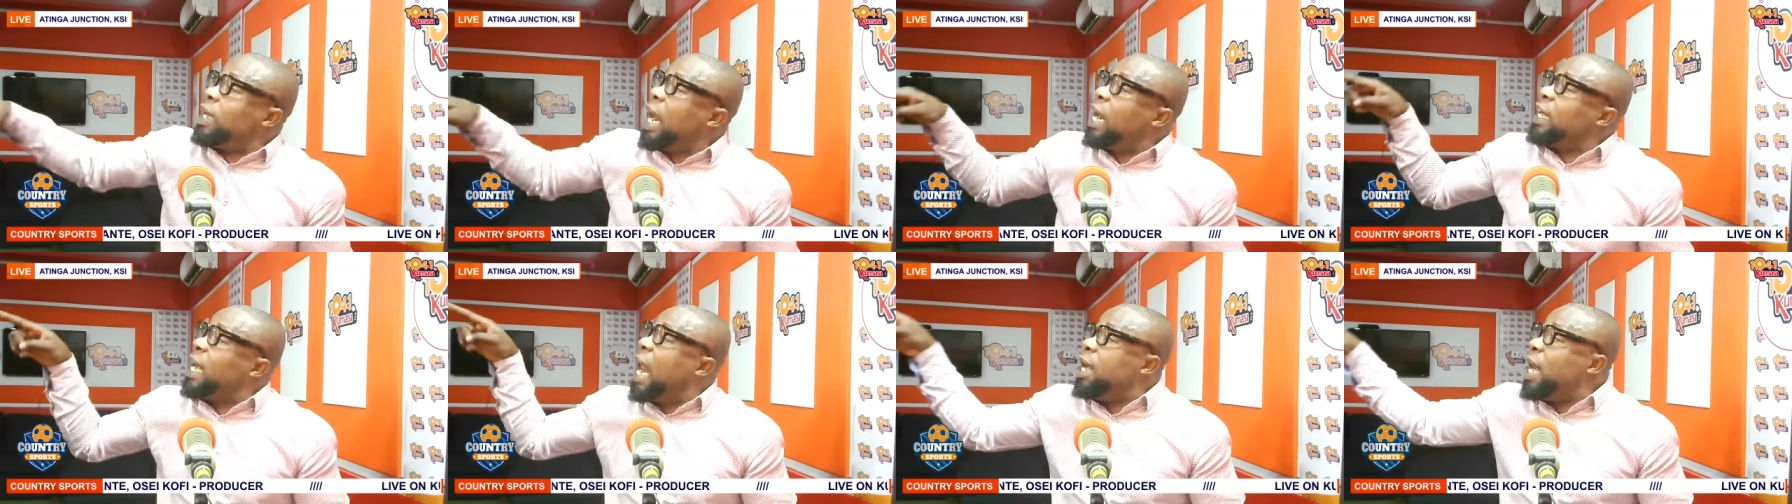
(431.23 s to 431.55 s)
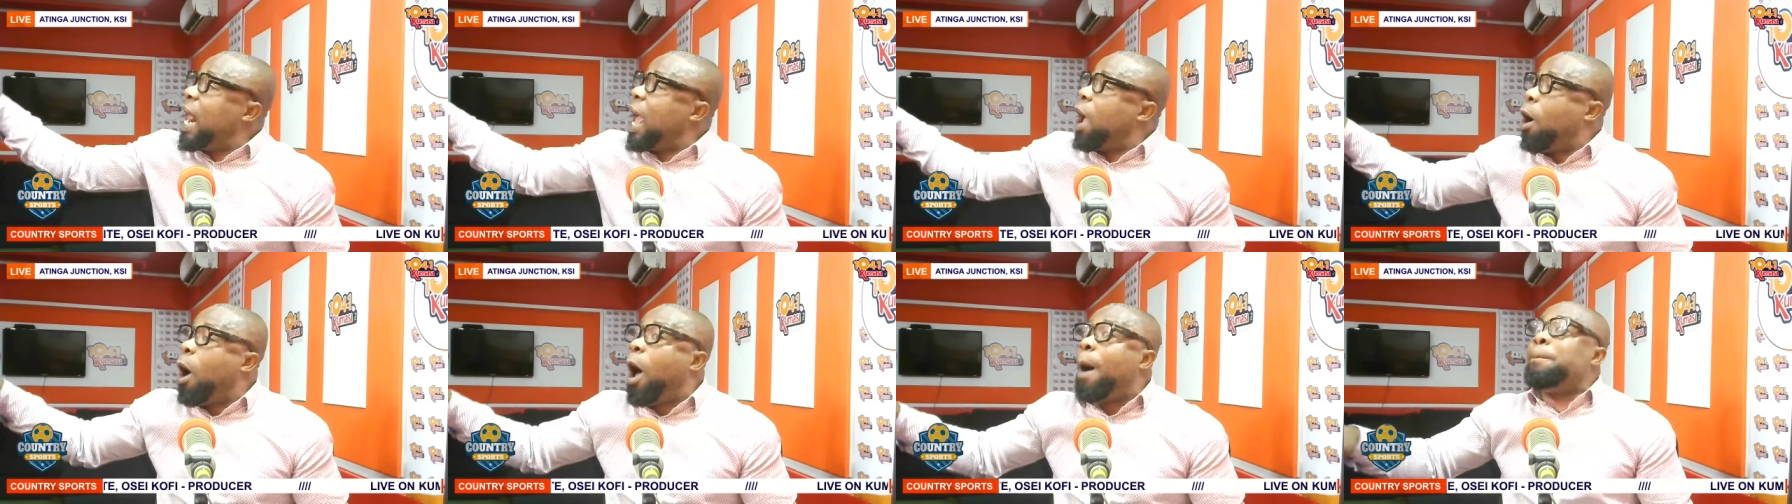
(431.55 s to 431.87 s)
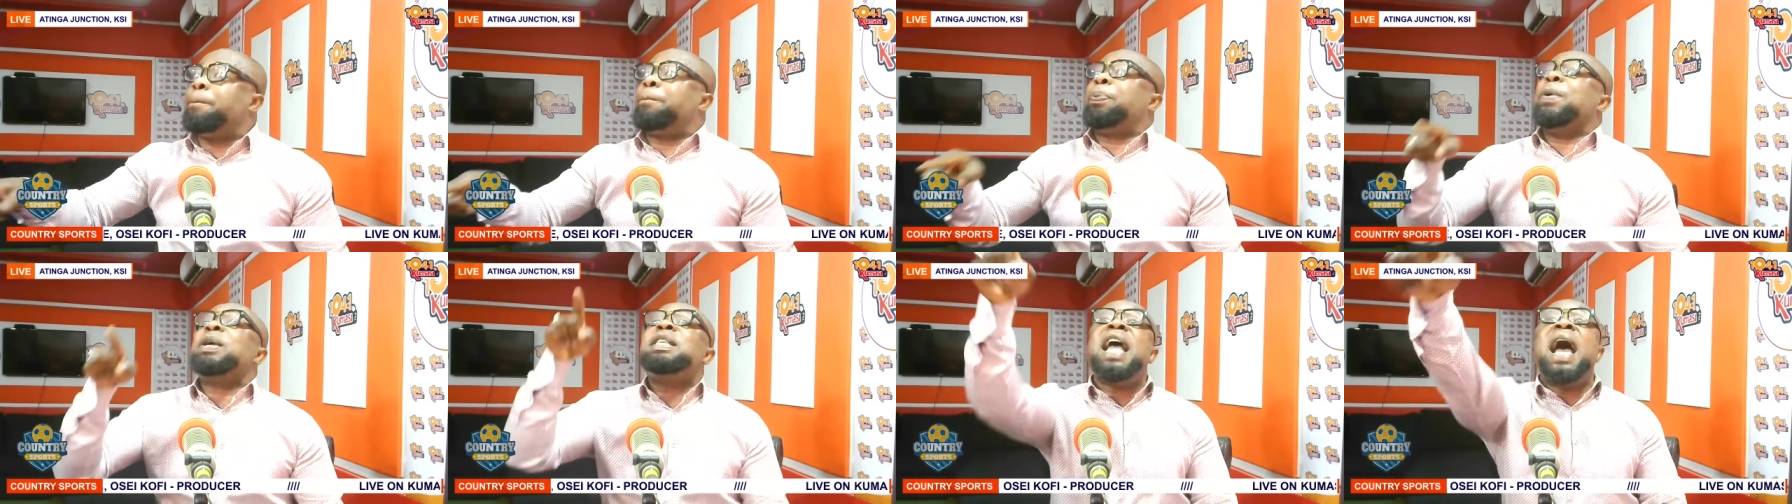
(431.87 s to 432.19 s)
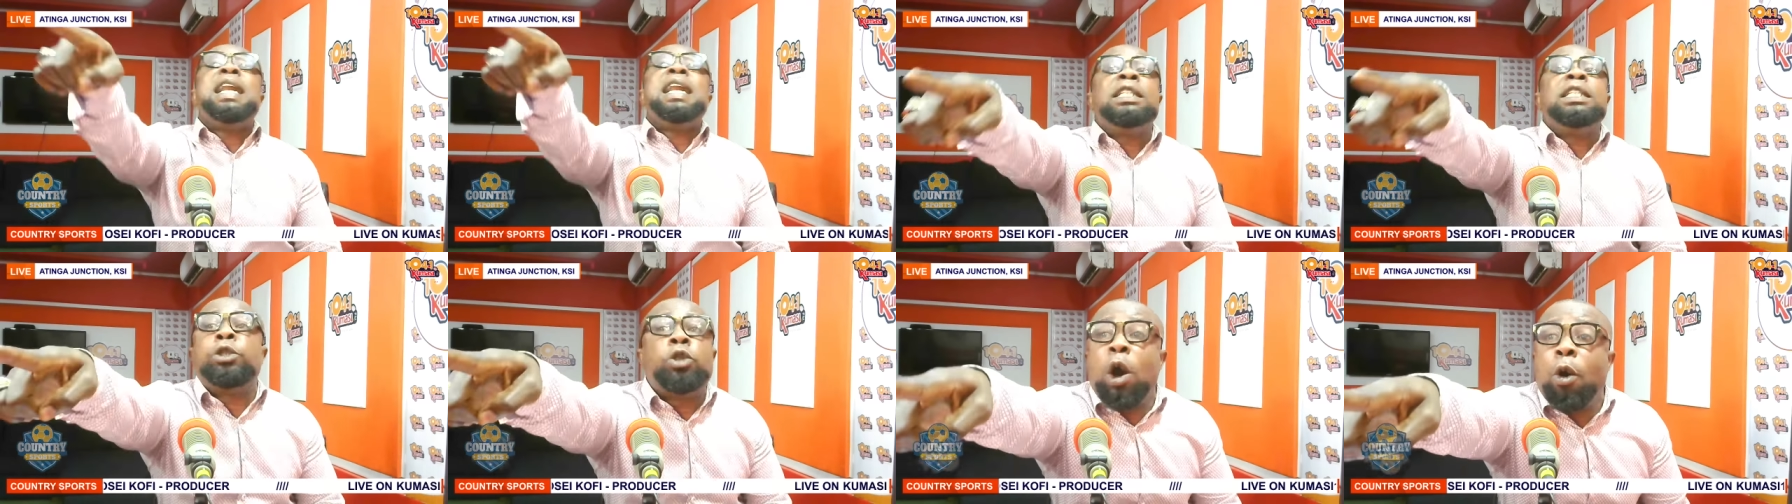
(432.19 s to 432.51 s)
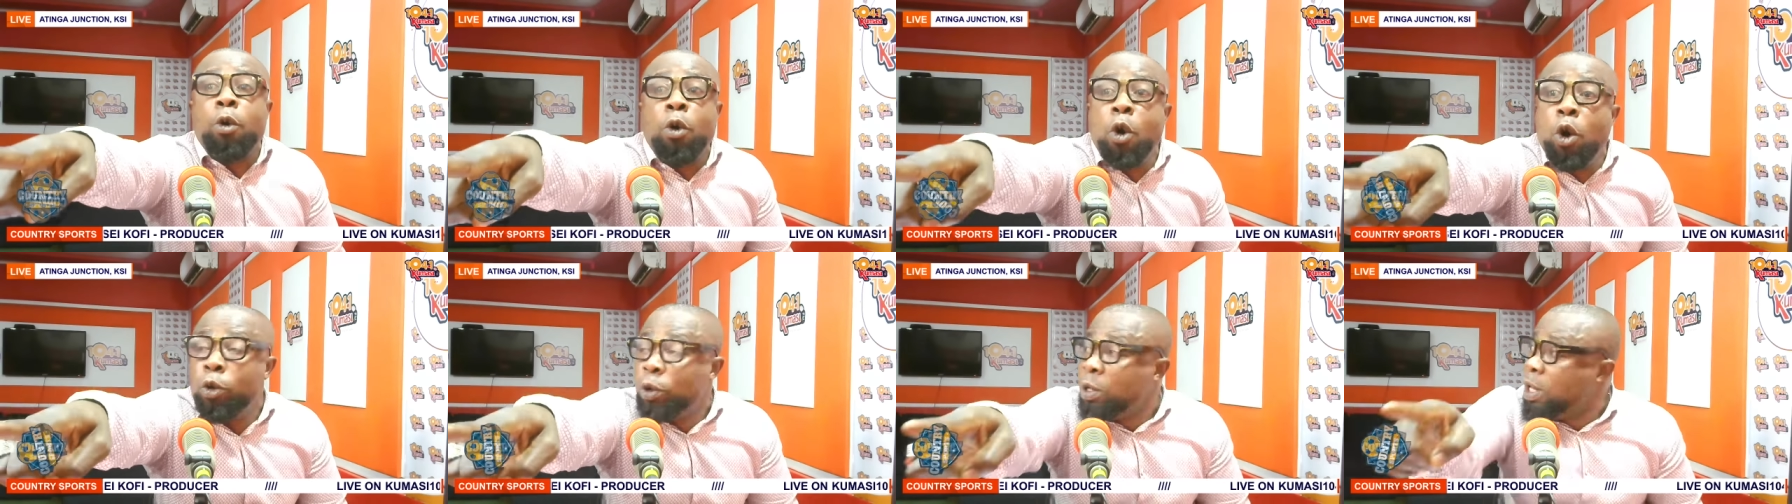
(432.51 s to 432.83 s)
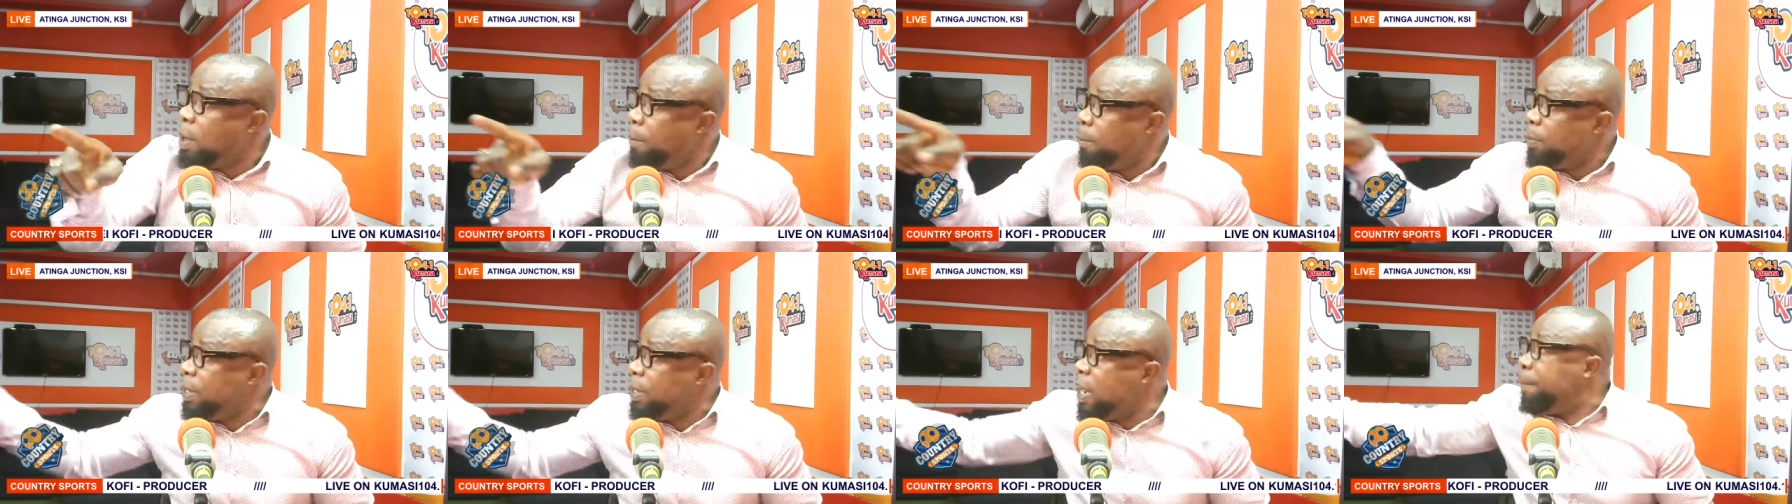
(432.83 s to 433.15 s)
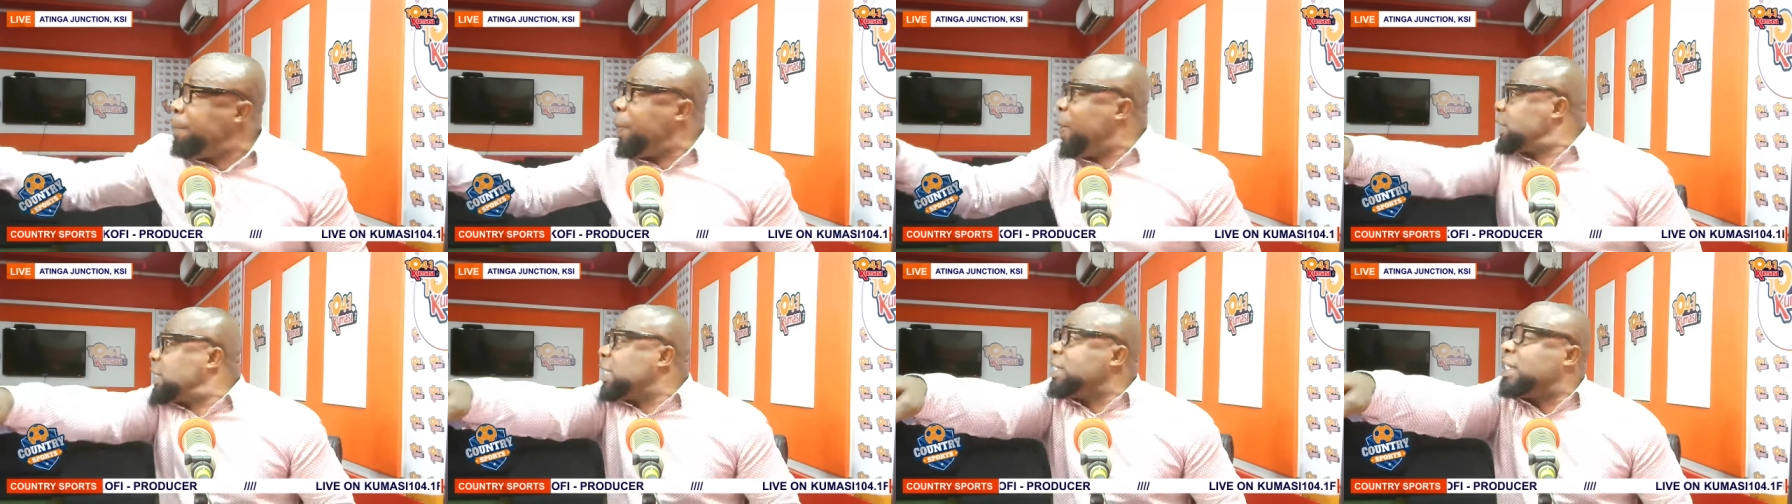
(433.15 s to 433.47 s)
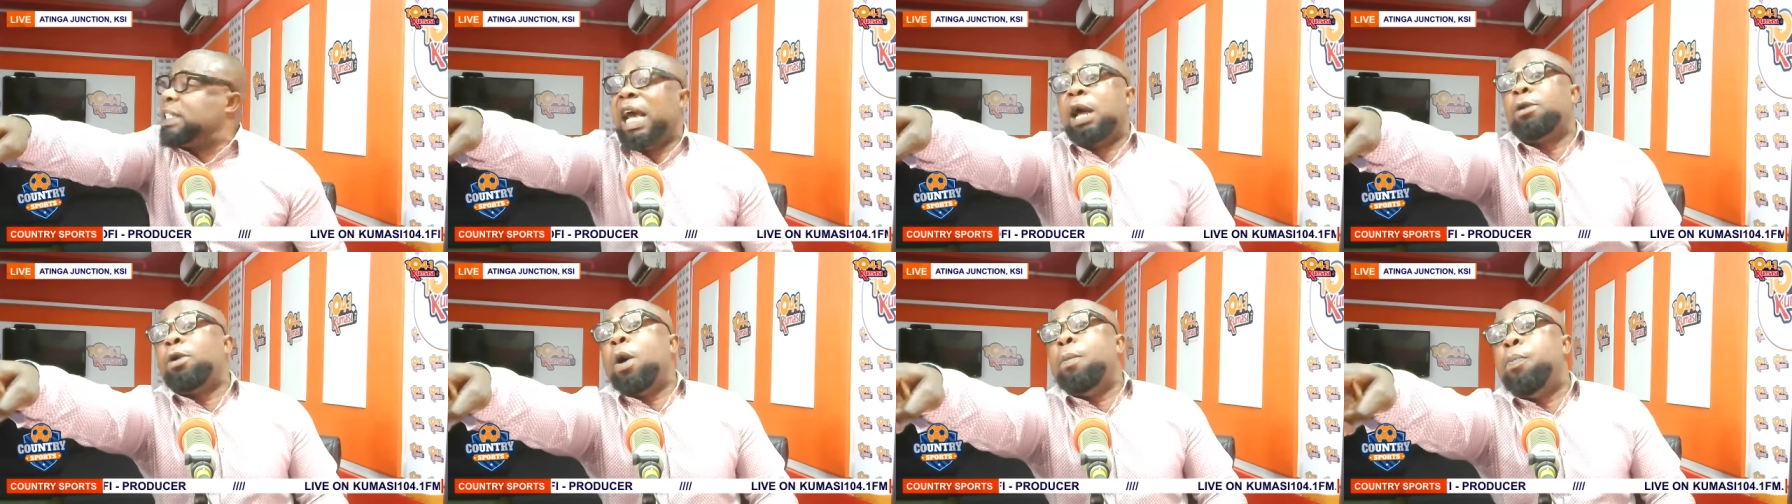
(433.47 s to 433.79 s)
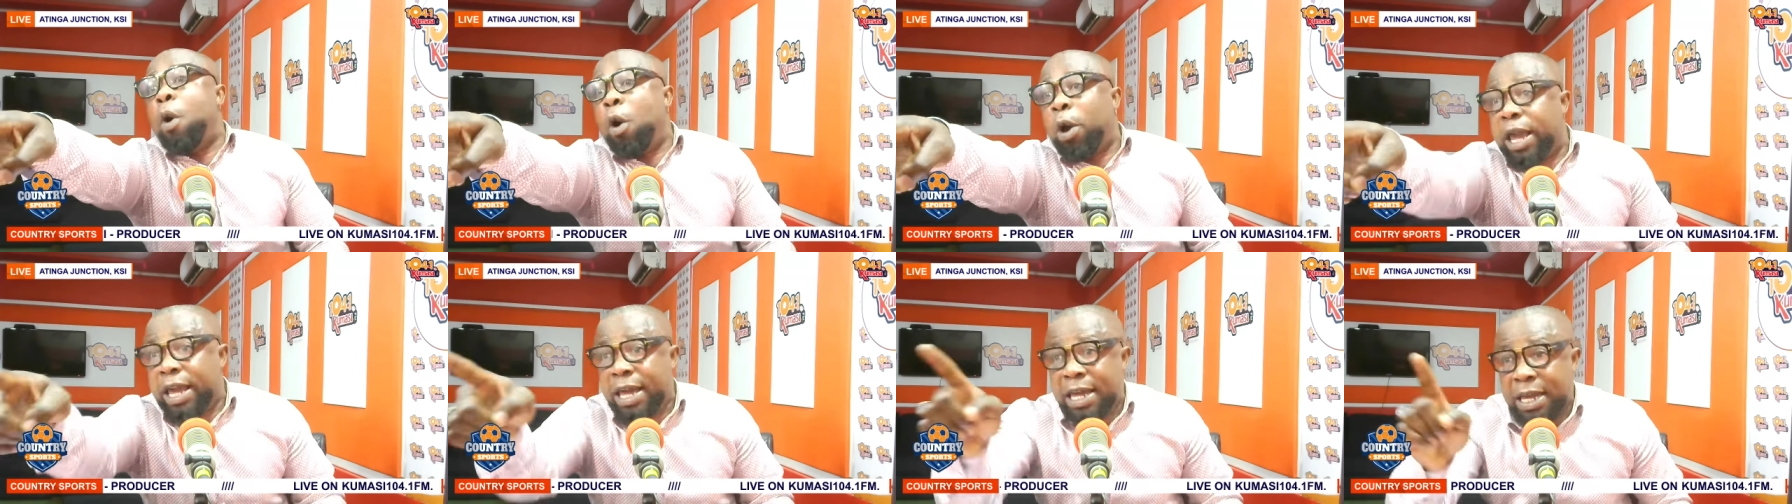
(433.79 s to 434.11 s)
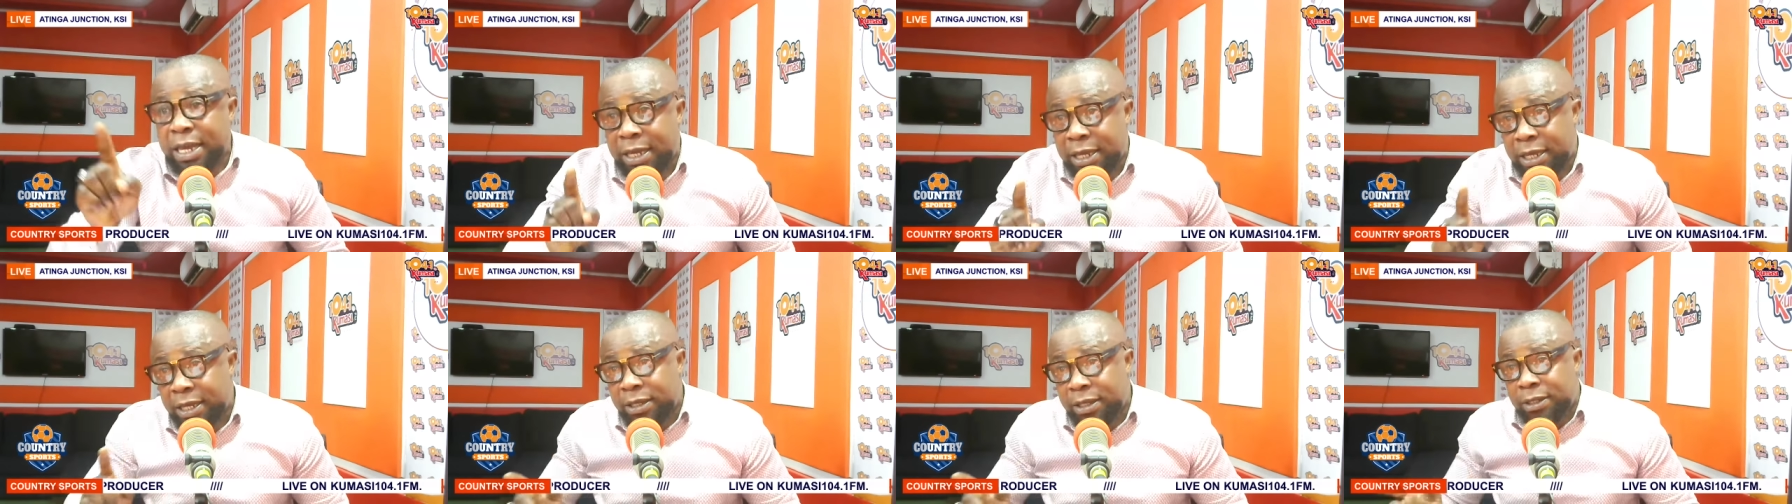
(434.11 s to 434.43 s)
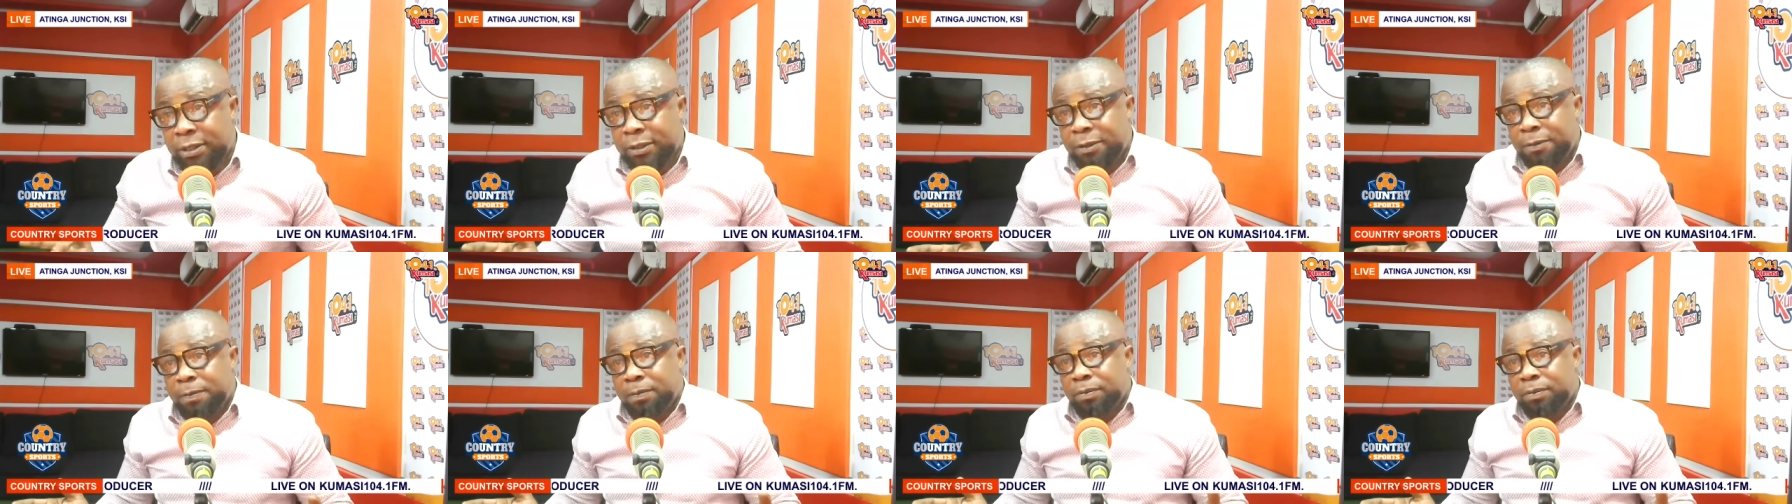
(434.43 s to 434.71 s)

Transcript: good, I'm pretending to who we position a boy. Yeah, yeah.